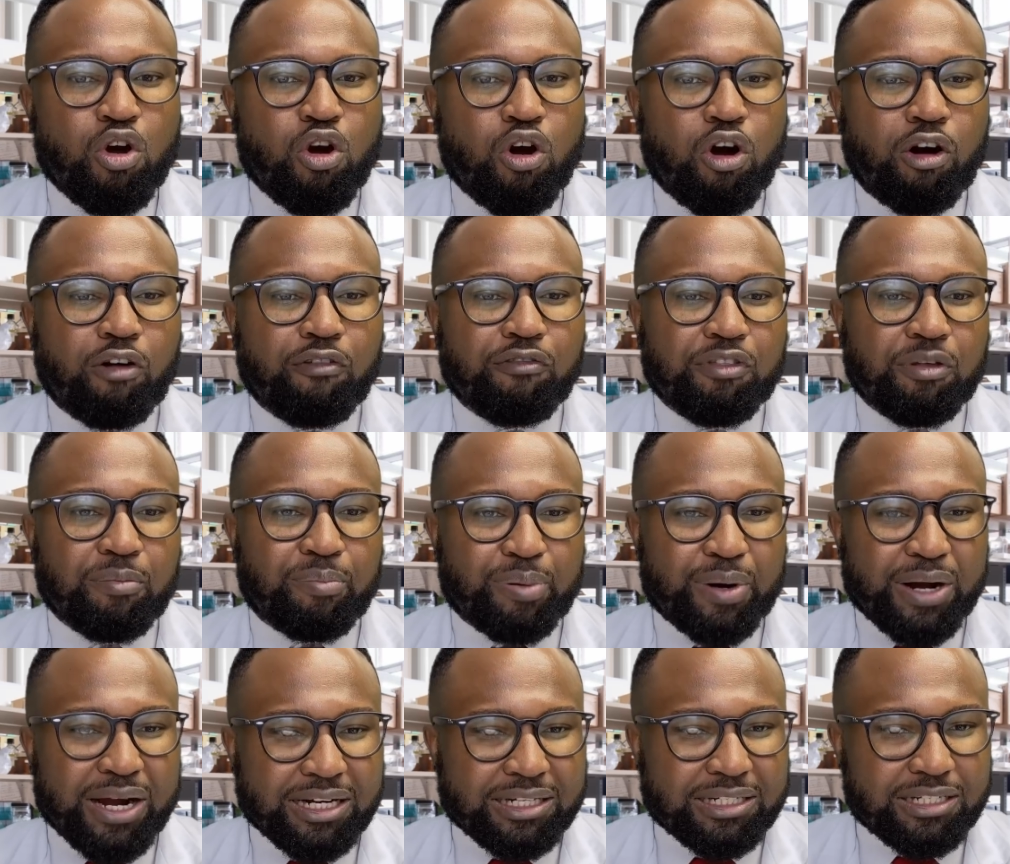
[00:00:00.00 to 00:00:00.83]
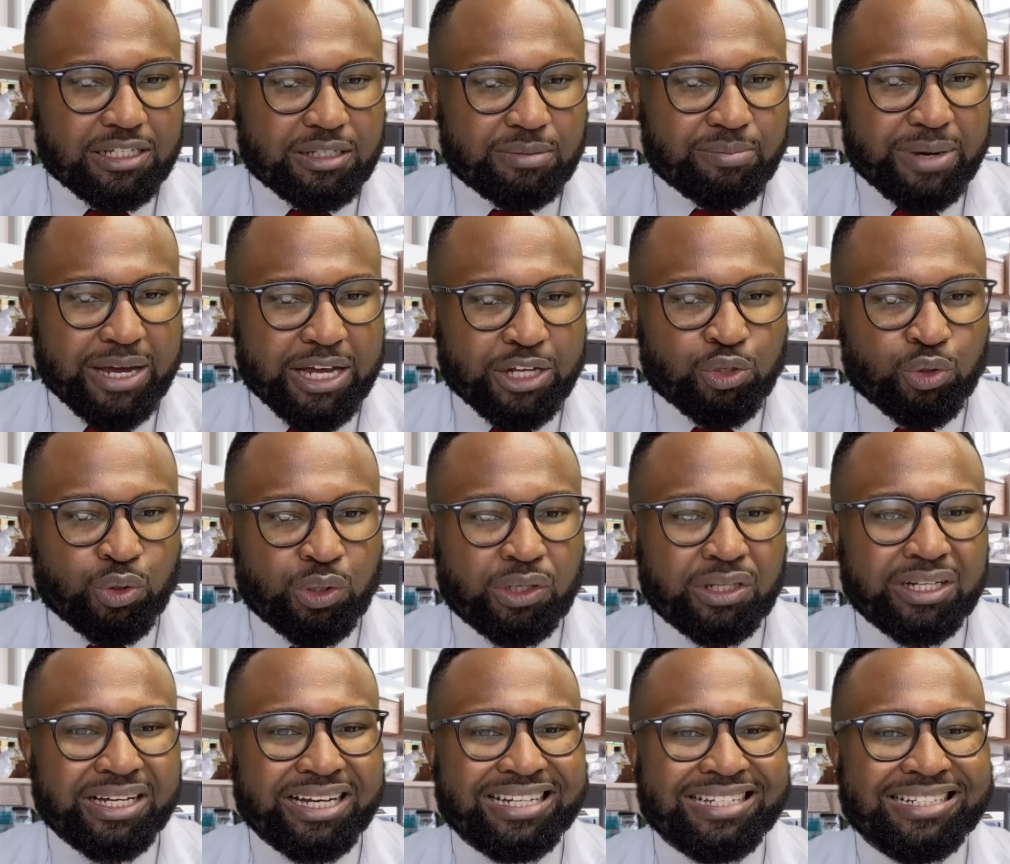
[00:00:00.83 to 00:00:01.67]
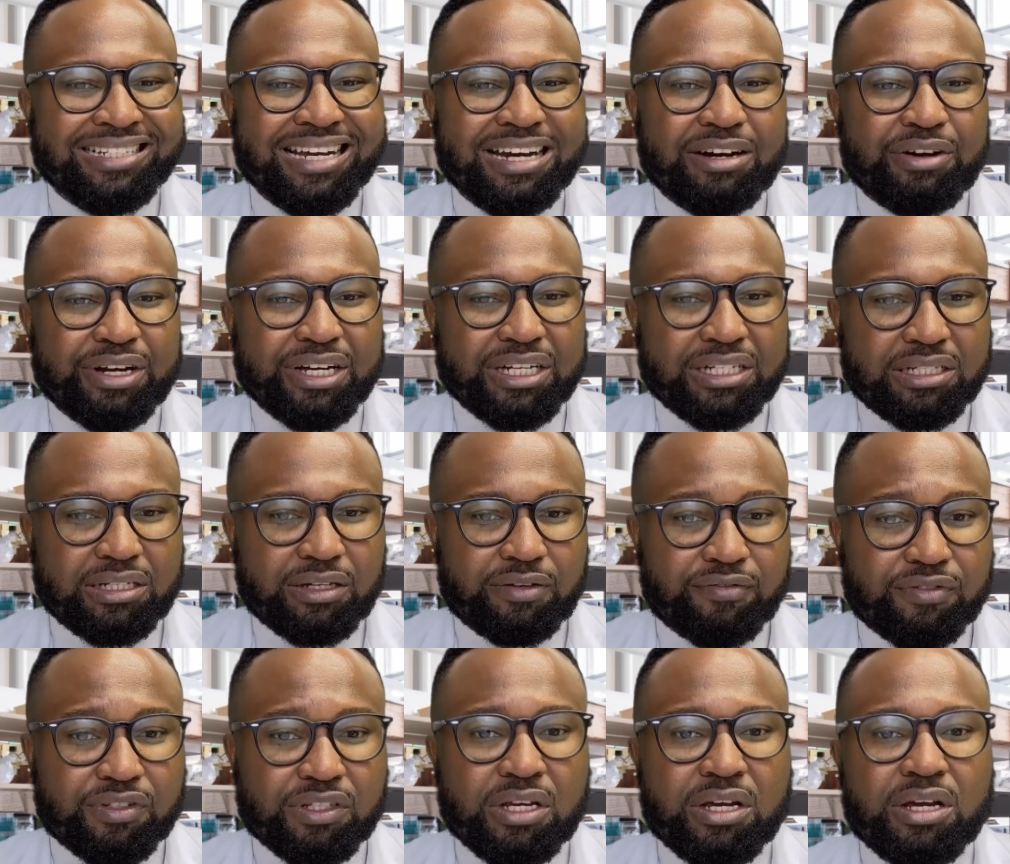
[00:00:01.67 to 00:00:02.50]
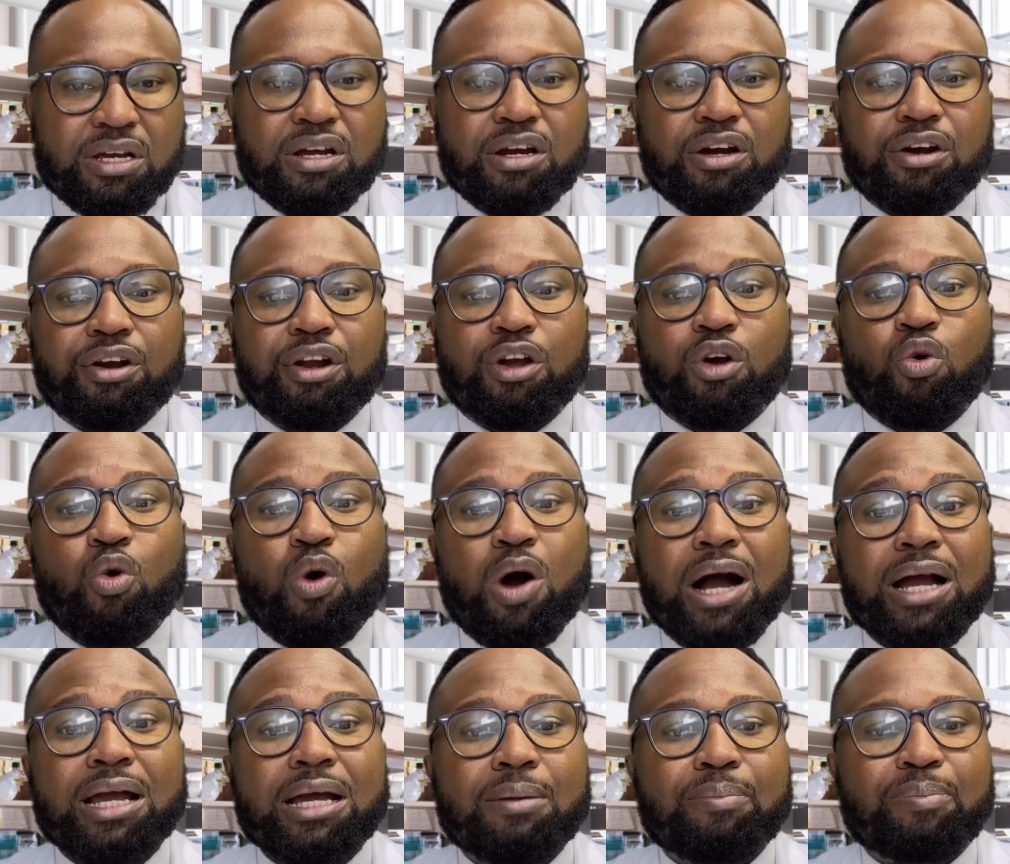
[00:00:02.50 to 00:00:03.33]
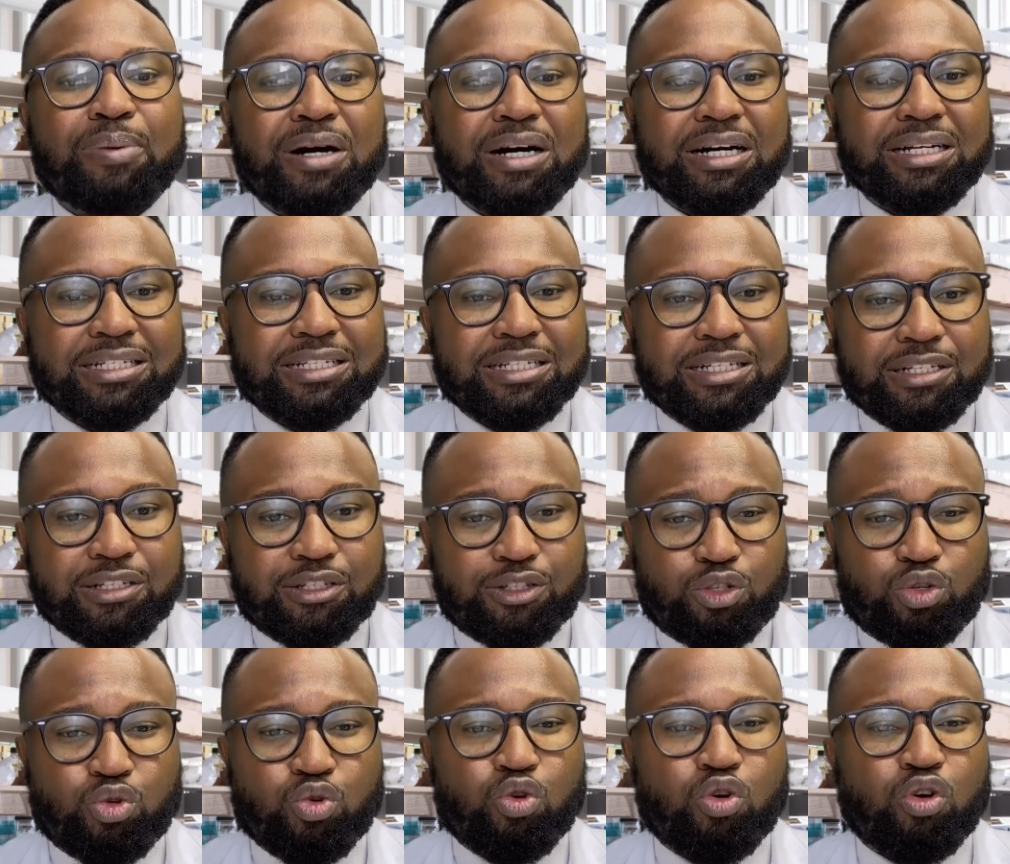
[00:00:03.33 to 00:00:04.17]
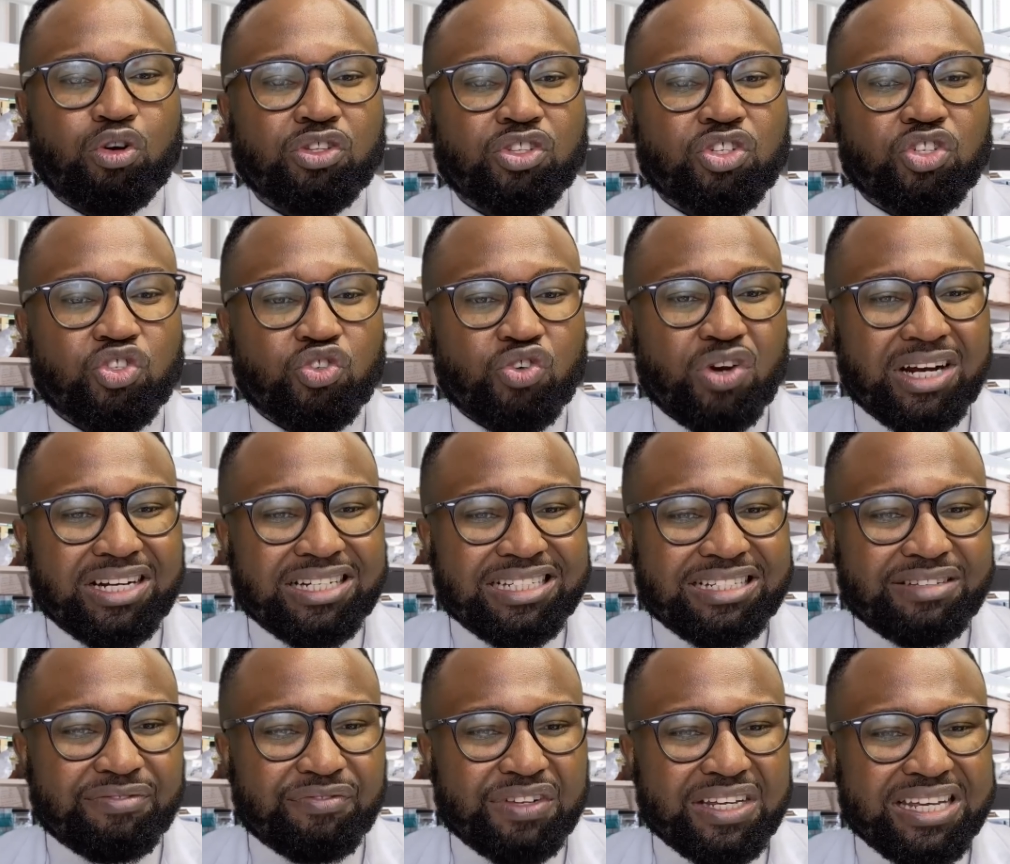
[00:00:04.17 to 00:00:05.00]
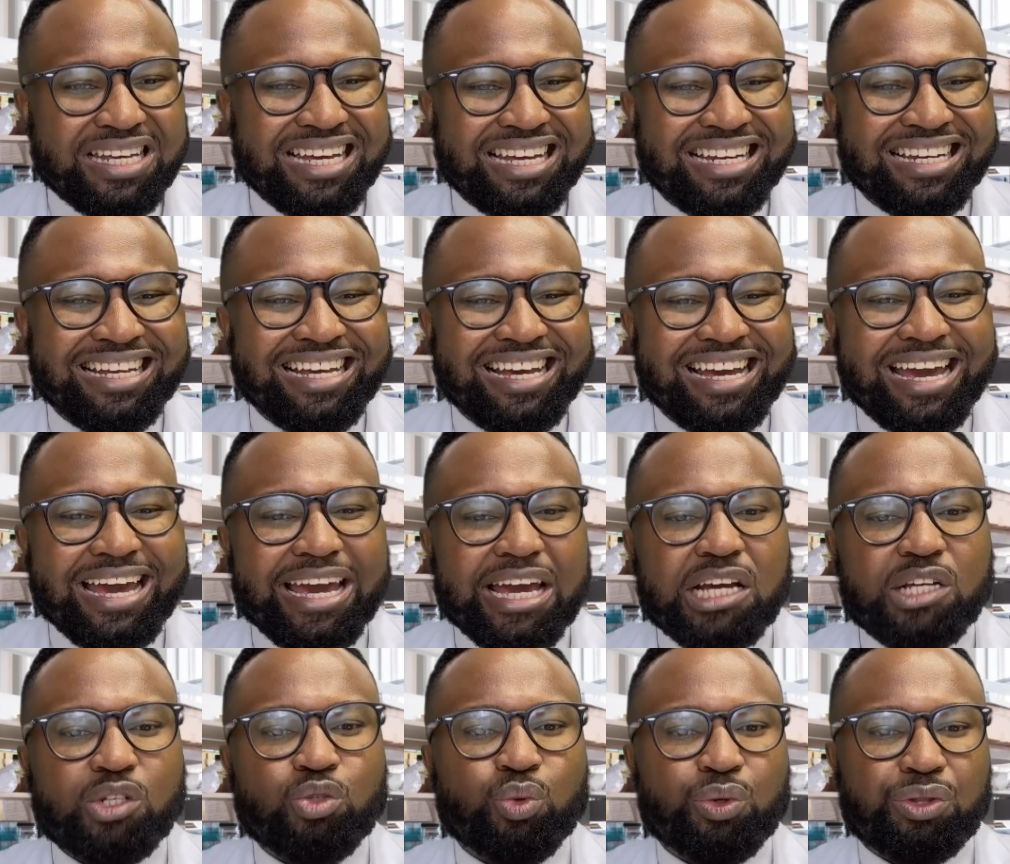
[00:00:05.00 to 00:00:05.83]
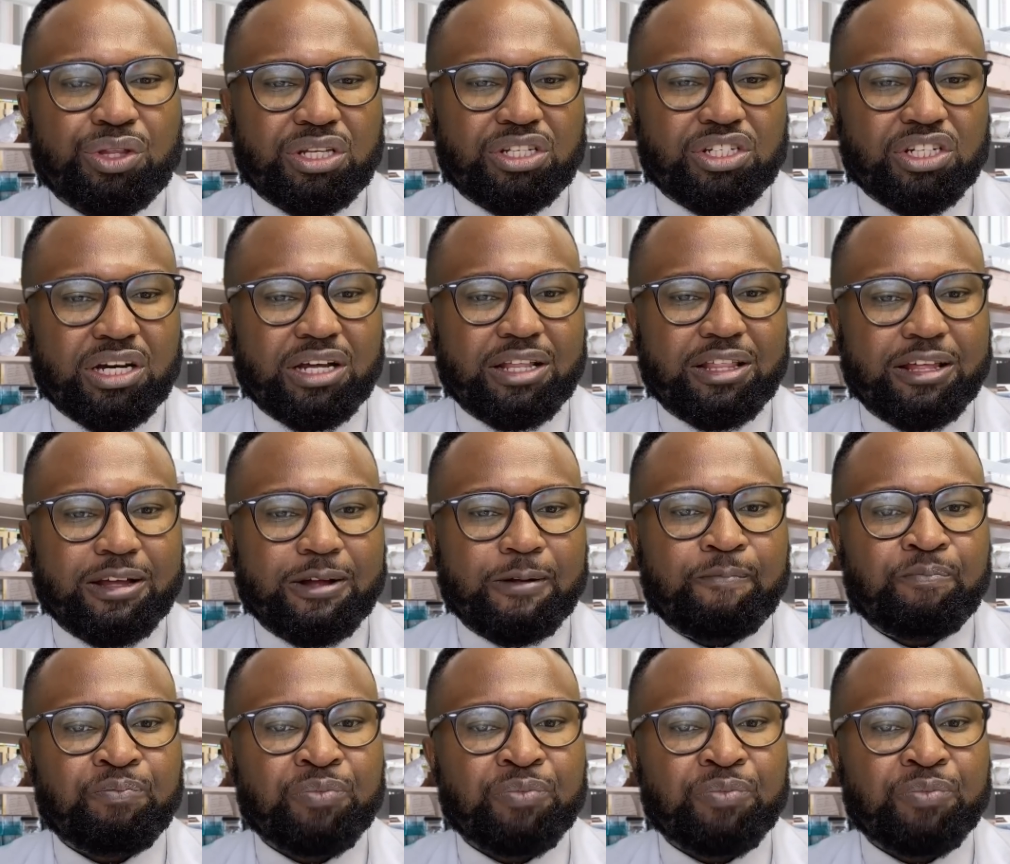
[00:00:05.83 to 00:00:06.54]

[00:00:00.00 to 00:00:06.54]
of the practice manual and directives require parties to constructively engage with each other